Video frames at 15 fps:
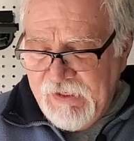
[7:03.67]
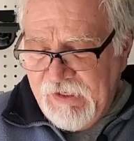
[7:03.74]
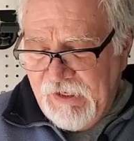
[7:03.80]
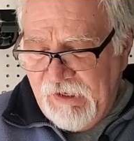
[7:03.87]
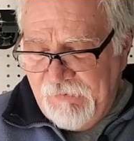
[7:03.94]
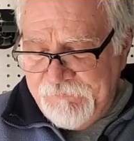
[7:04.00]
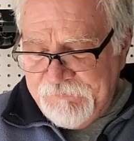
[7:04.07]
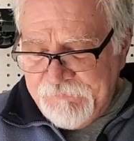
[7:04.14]

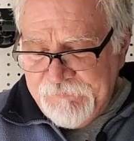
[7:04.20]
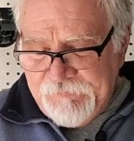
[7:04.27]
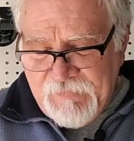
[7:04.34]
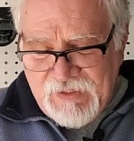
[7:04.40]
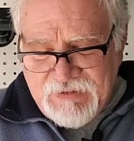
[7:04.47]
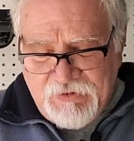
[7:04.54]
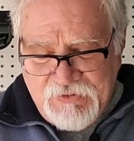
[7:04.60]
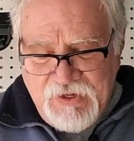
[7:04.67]

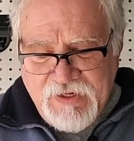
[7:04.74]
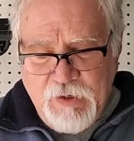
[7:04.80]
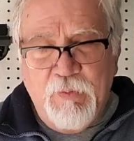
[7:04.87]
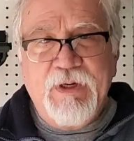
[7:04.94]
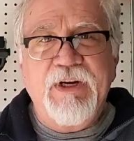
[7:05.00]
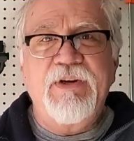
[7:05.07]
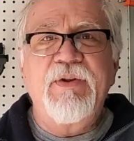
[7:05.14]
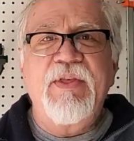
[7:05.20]
So I think I
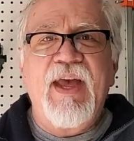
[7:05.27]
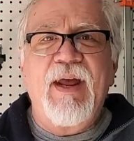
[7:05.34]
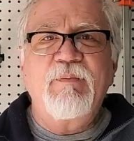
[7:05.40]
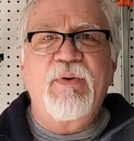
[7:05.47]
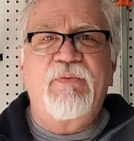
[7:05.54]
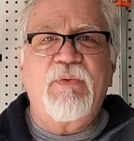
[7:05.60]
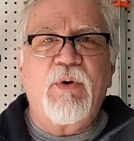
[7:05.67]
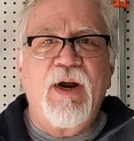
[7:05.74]
want to do that
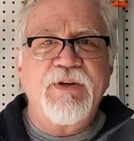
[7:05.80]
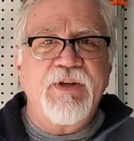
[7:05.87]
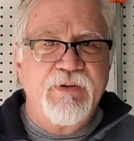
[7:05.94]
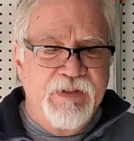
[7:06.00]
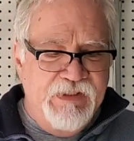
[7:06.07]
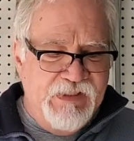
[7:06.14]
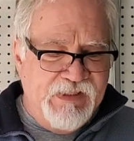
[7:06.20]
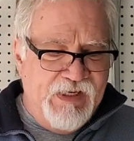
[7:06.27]
before I do
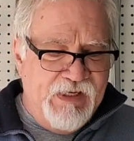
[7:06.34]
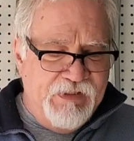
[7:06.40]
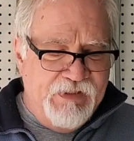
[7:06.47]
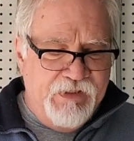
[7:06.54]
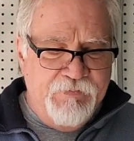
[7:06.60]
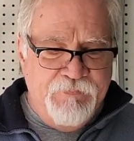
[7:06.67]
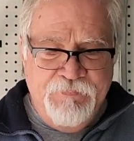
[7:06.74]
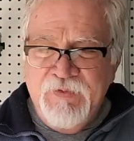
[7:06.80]
any
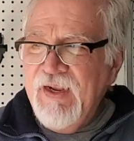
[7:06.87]
sanding.